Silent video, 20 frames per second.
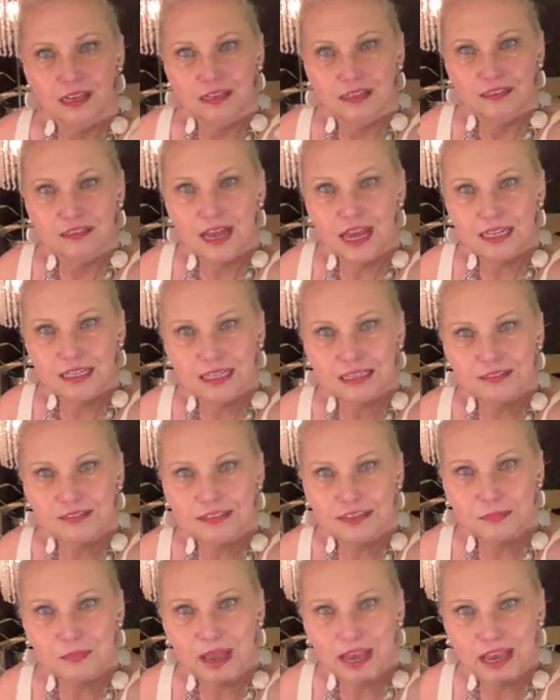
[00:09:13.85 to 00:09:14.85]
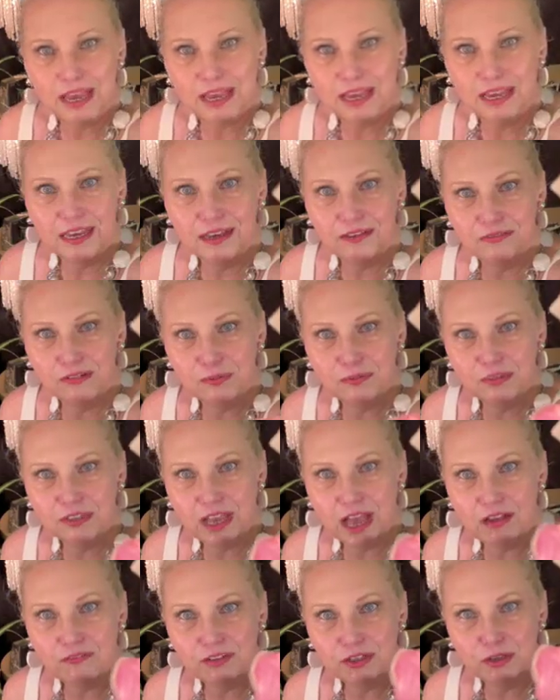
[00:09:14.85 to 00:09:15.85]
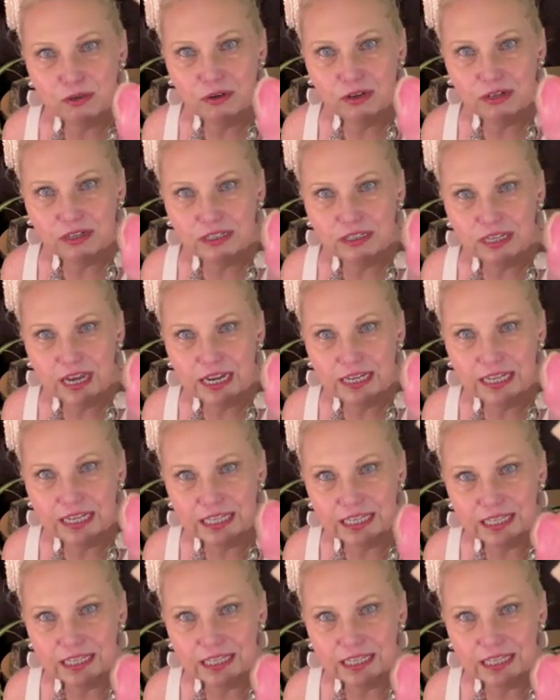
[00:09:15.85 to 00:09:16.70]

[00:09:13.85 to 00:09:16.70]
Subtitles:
Dalissime from Salvador Dali.